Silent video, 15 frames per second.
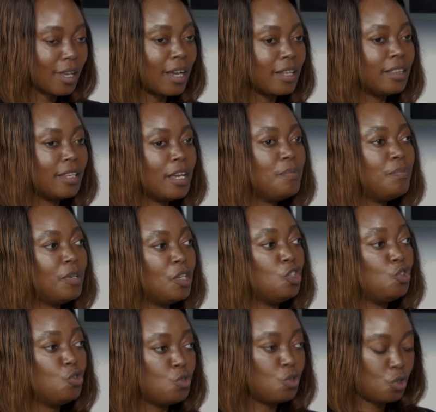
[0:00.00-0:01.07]
can they be
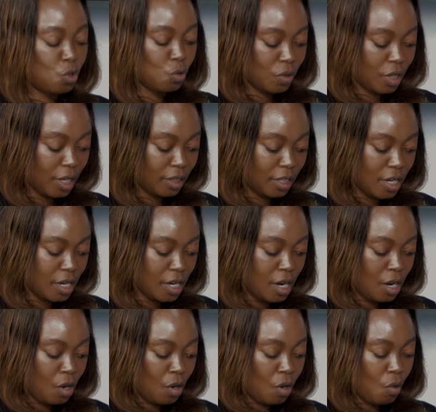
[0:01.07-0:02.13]
used together
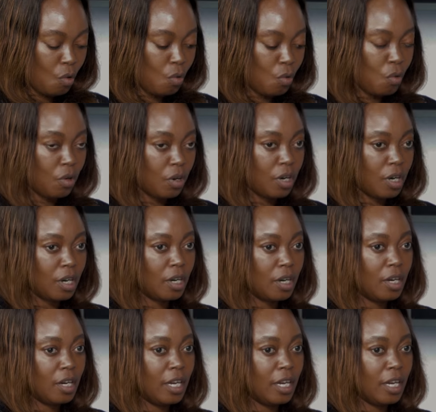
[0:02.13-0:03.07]
or